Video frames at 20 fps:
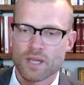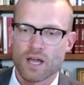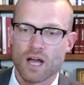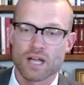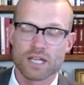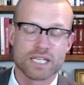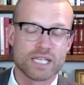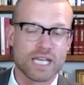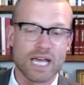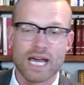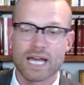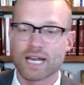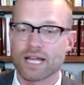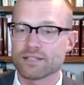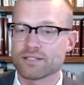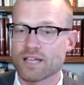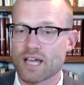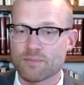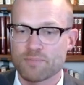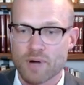Again, a
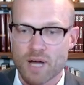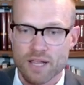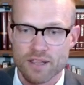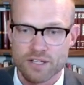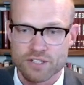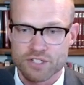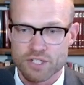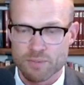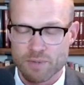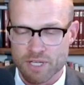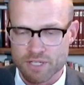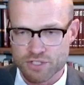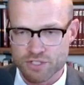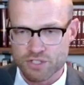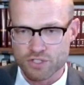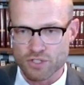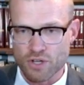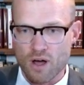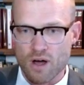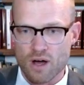typology because
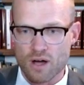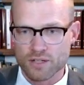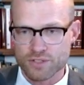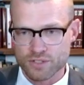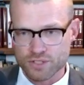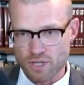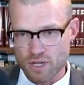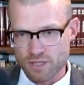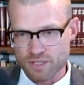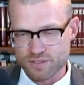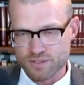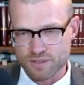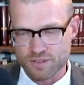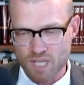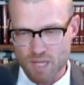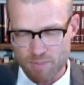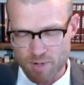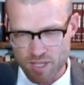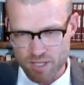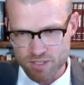Saul, Saul is the
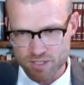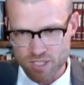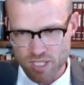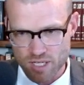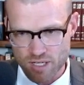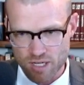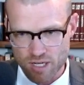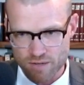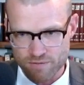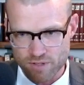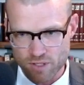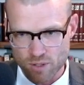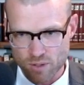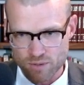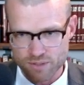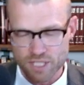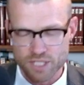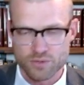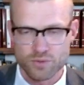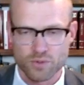typology of the
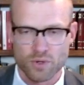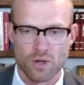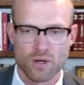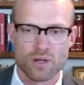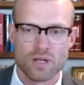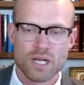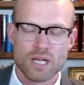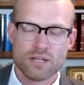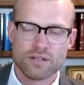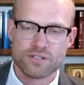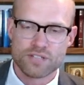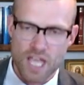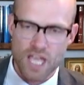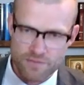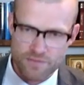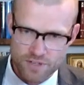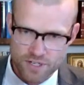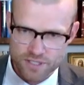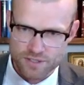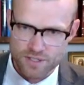old Israel.
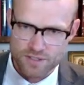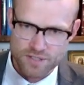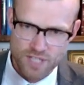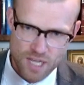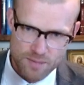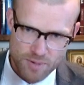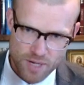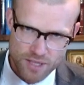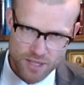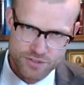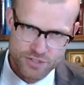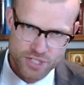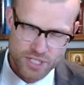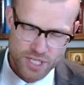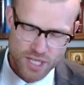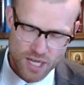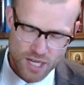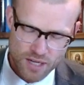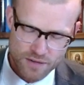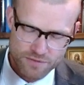David is the
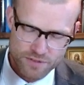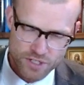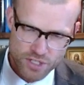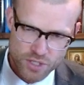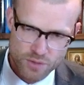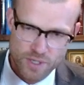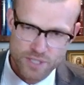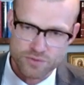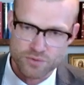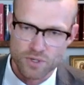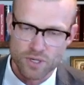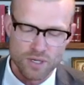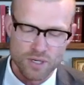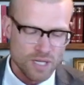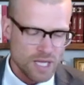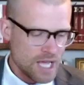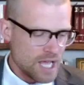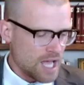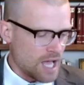typology of the new Israel.